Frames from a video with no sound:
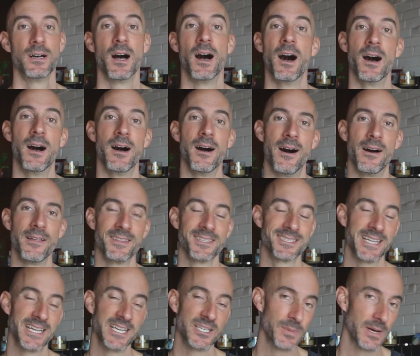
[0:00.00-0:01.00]
on the
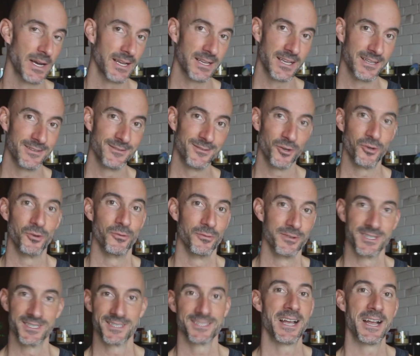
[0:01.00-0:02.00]
stage, but I got no
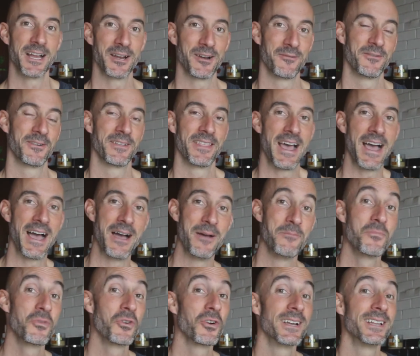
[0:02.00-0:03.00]
desire for that.
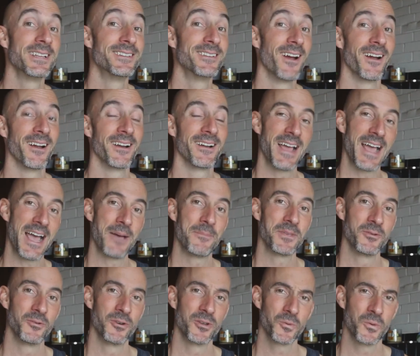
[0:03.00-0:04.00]
I'm pretty darn
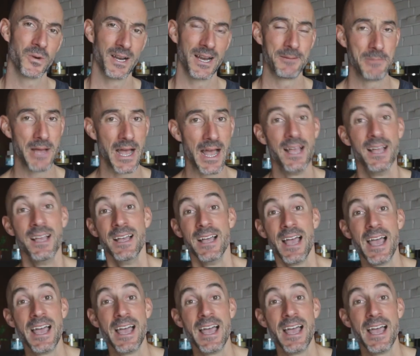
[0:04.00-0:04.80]
happy with where I'm at.